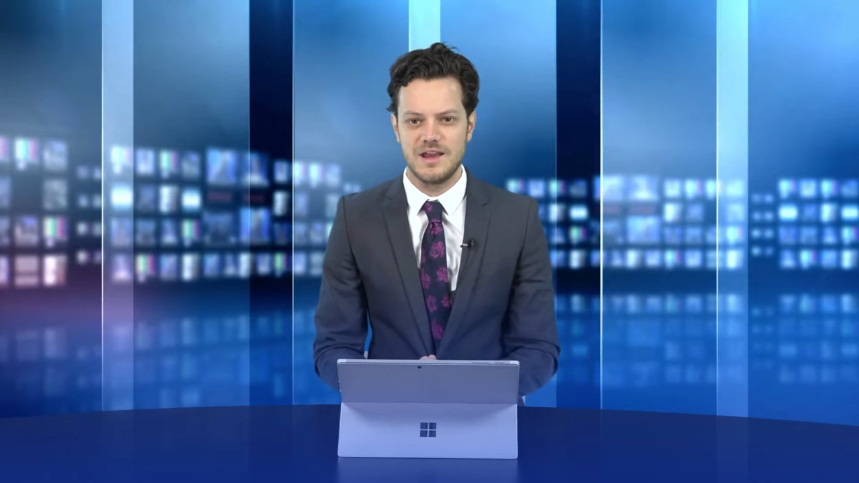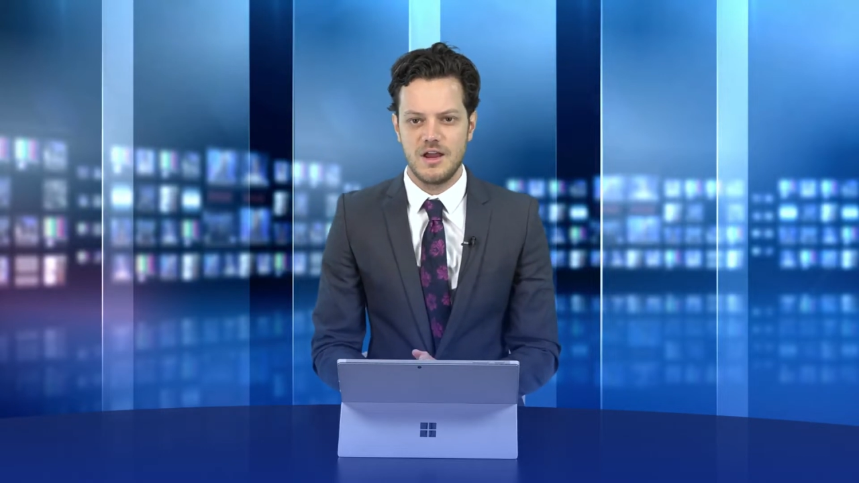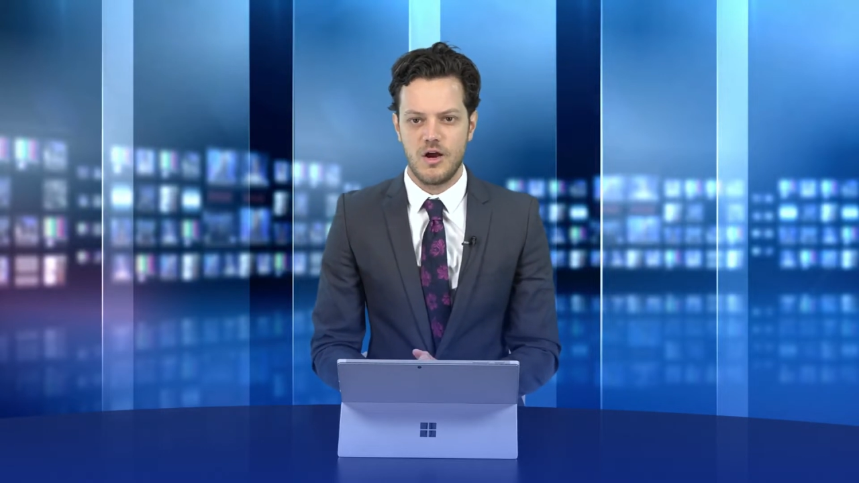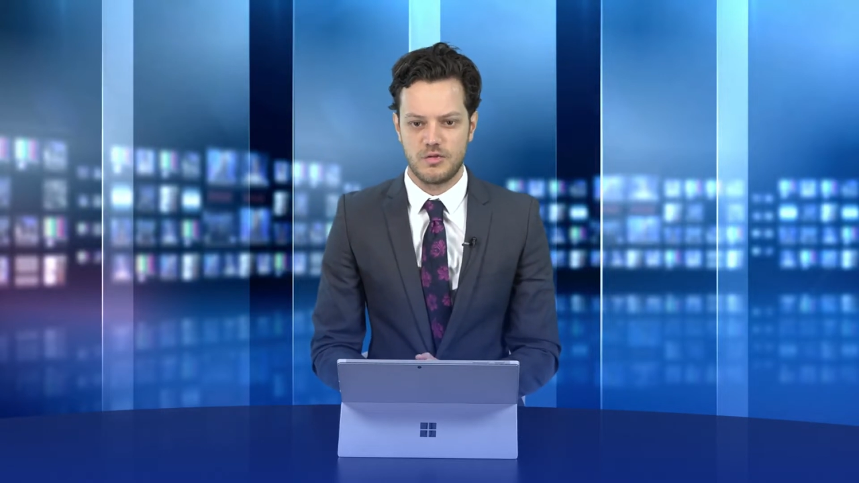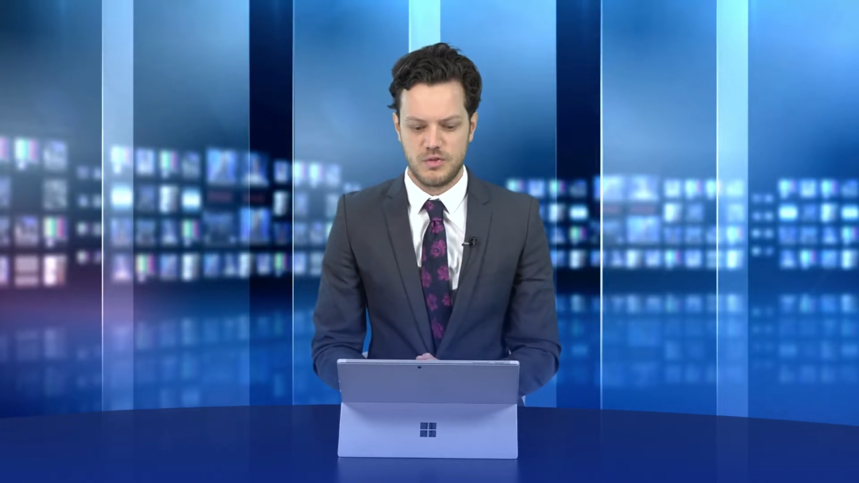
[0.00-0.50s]

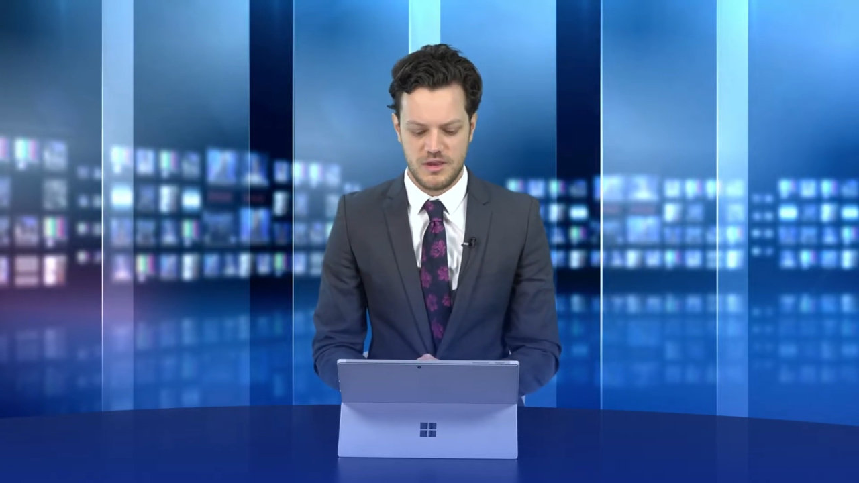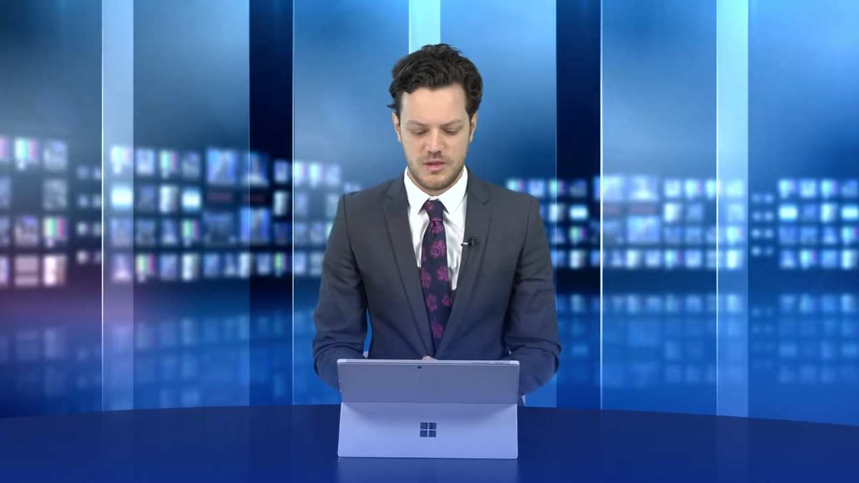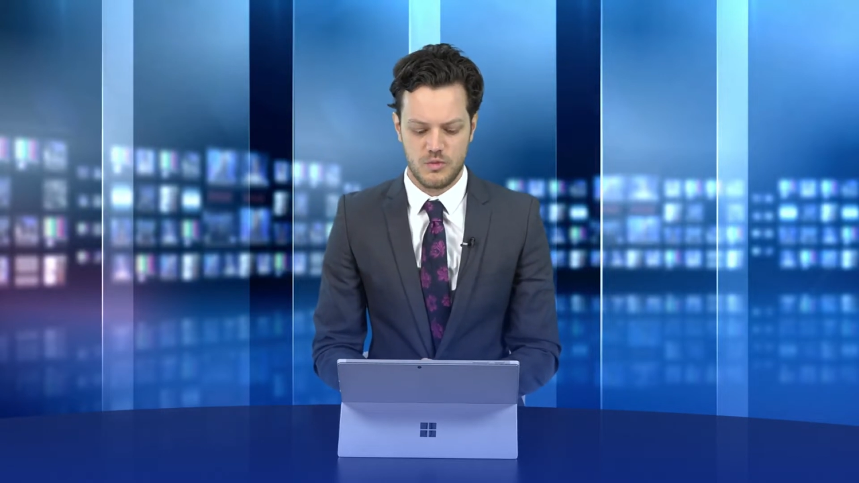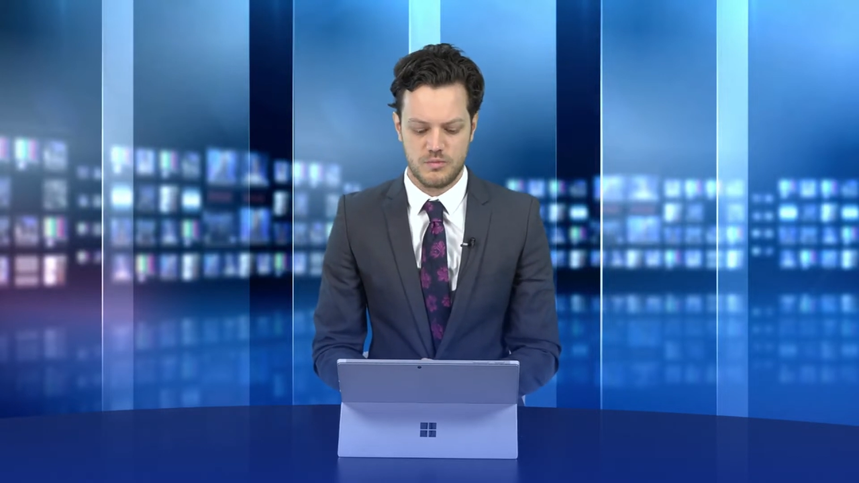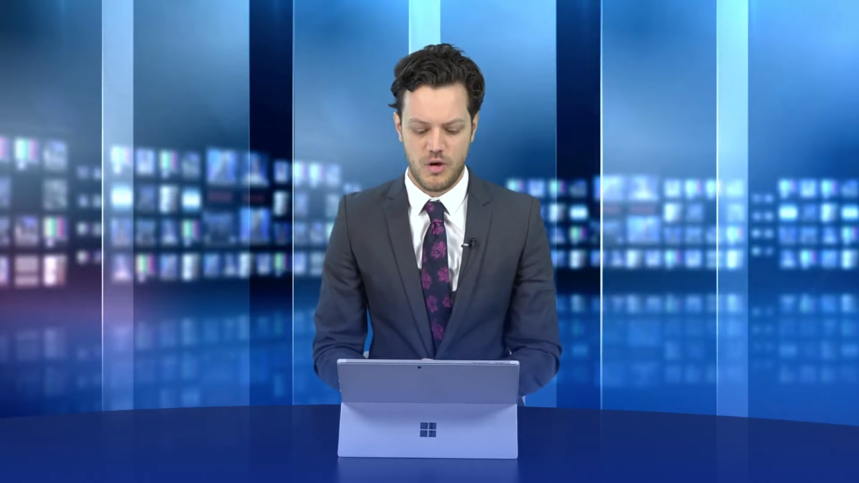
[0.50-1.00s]
I think
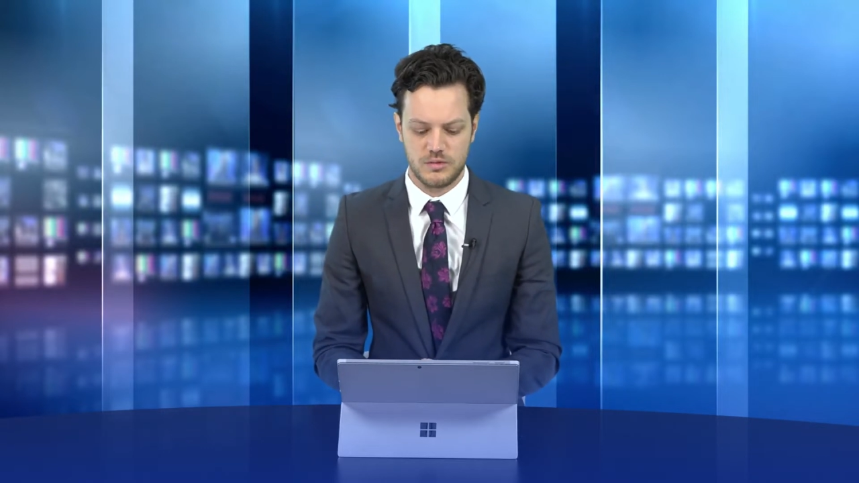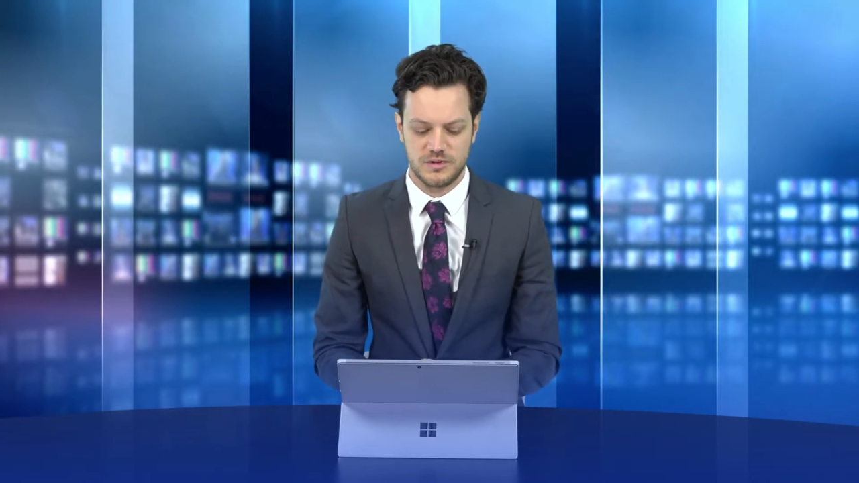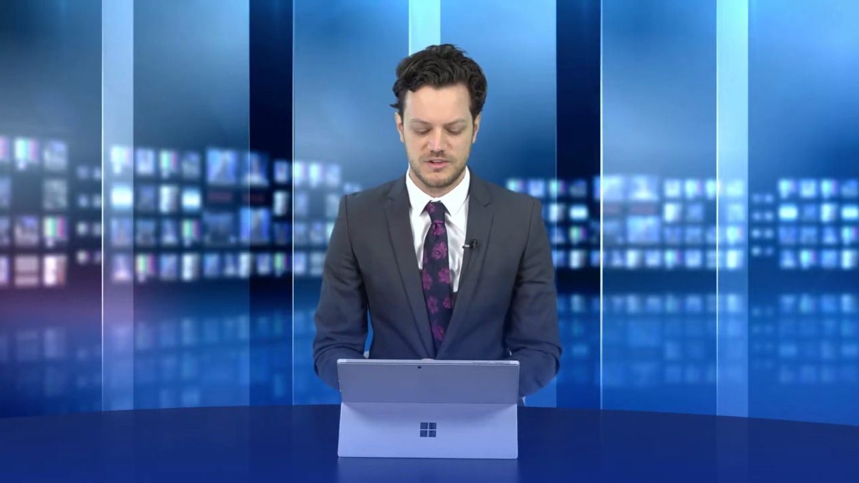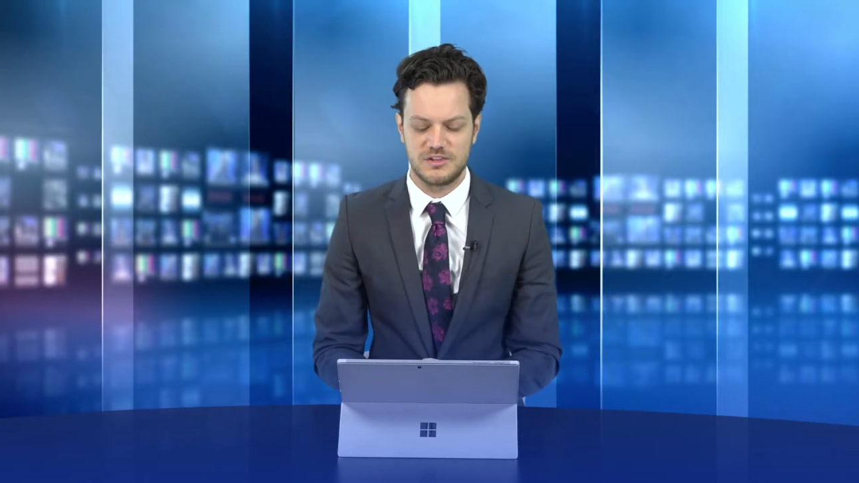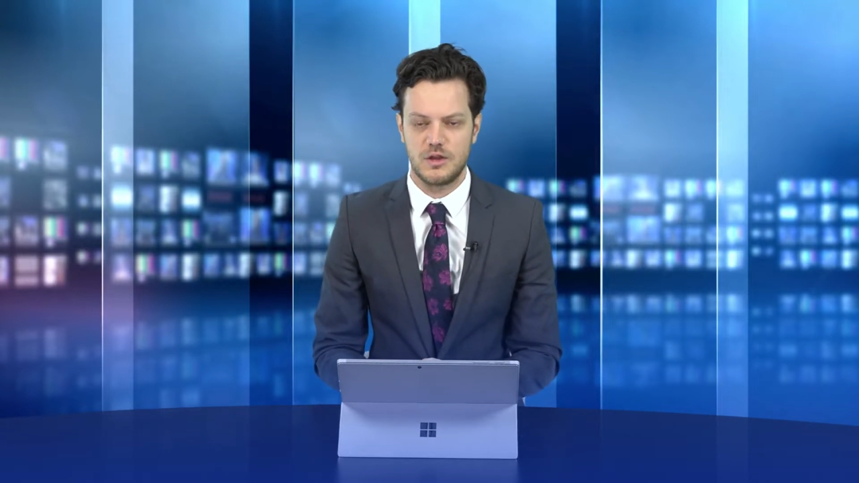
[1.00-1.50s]
it will
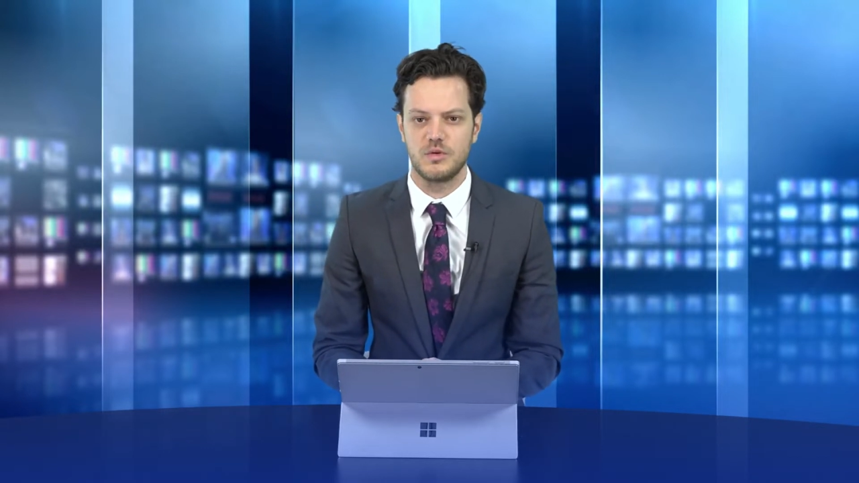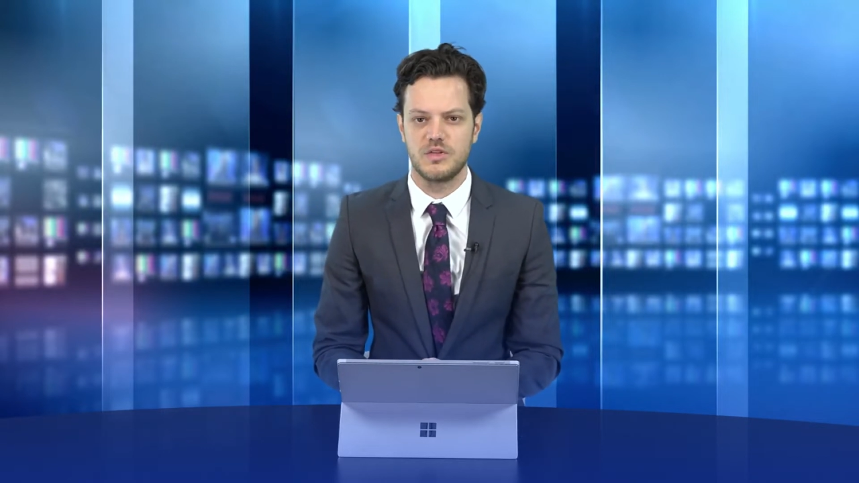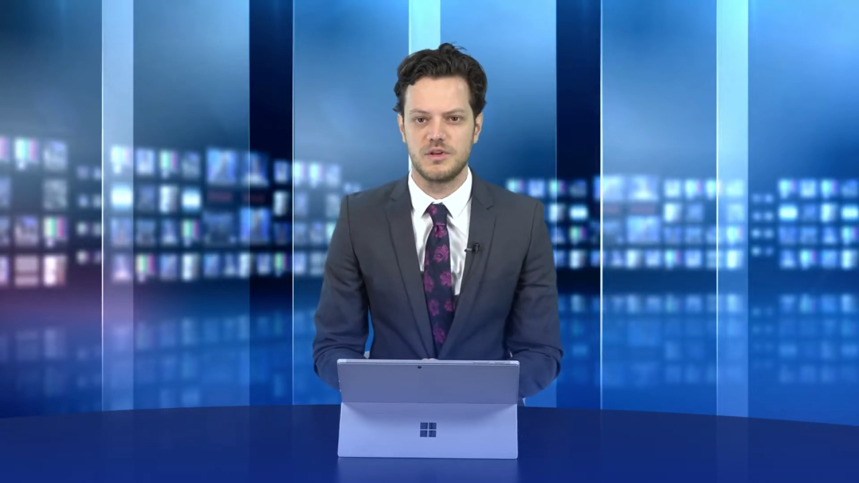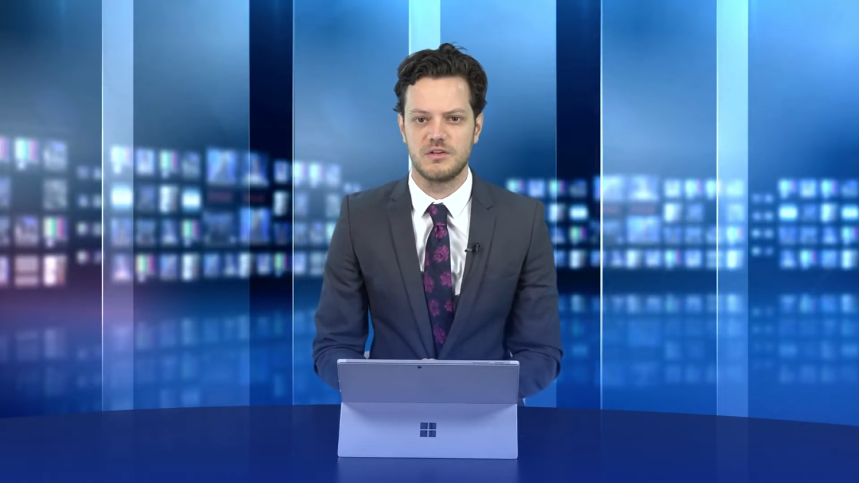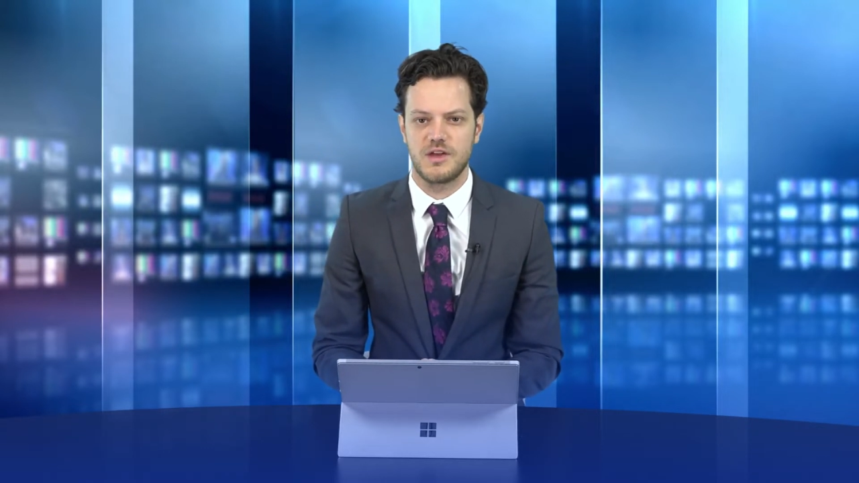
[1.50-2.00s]
probably settle
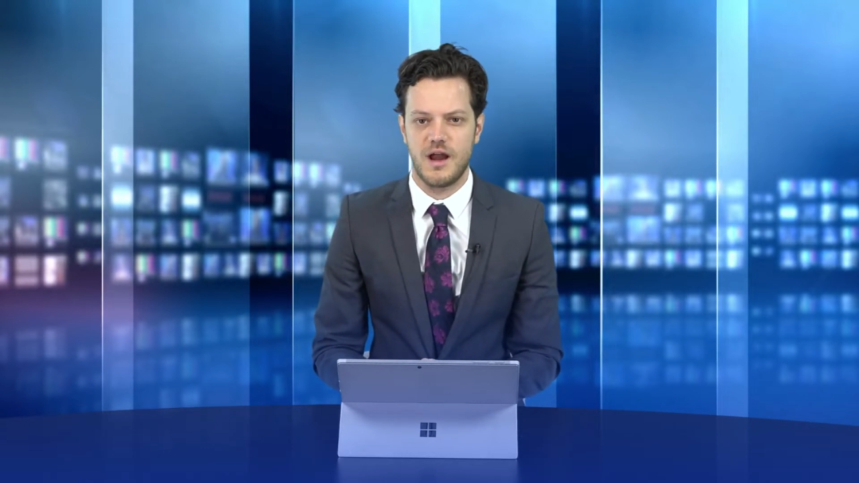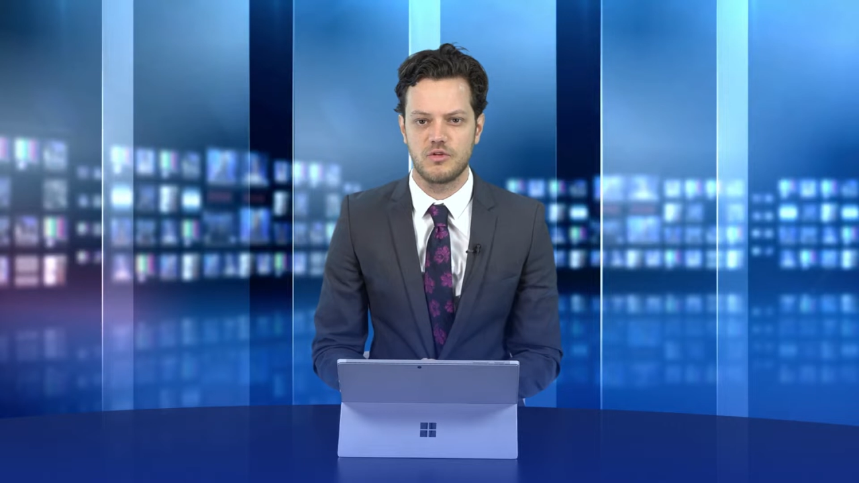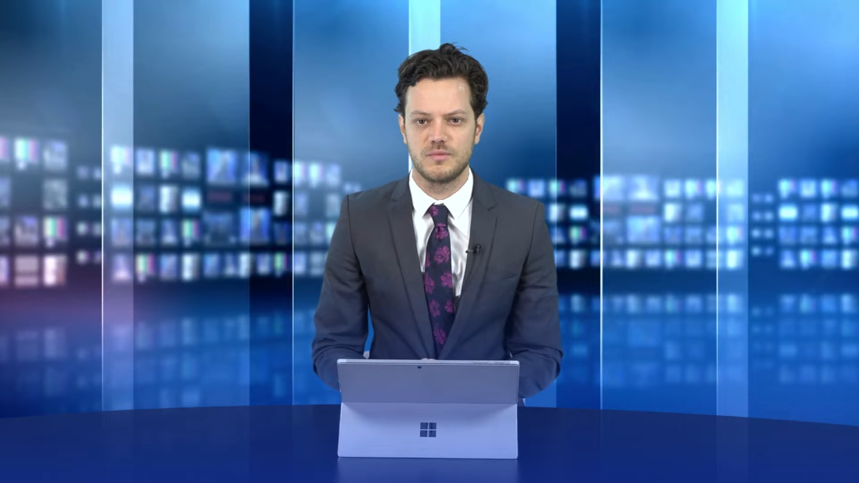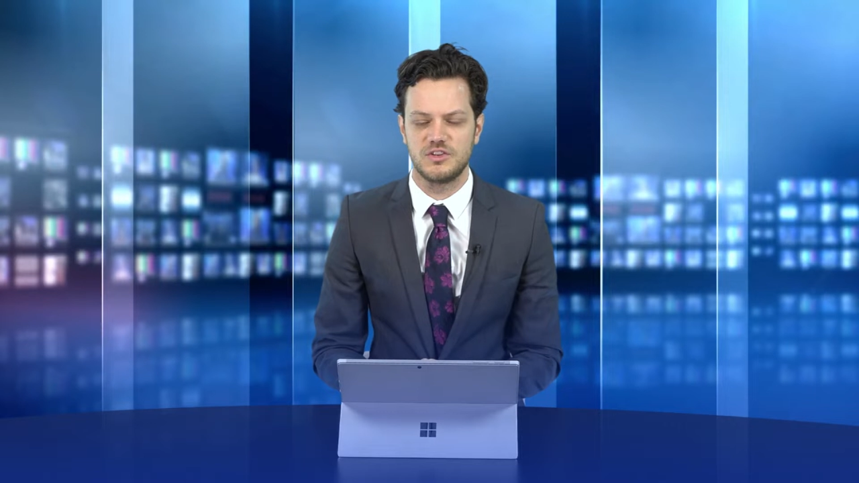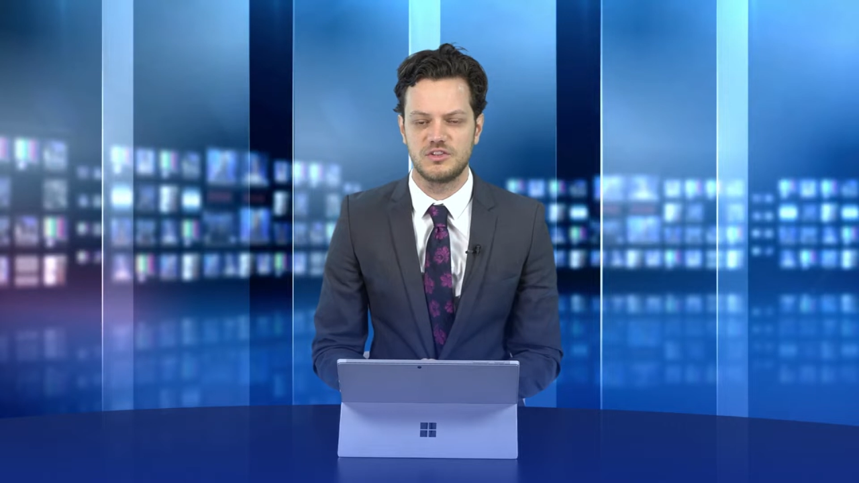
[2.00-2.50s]
with a bit of cover in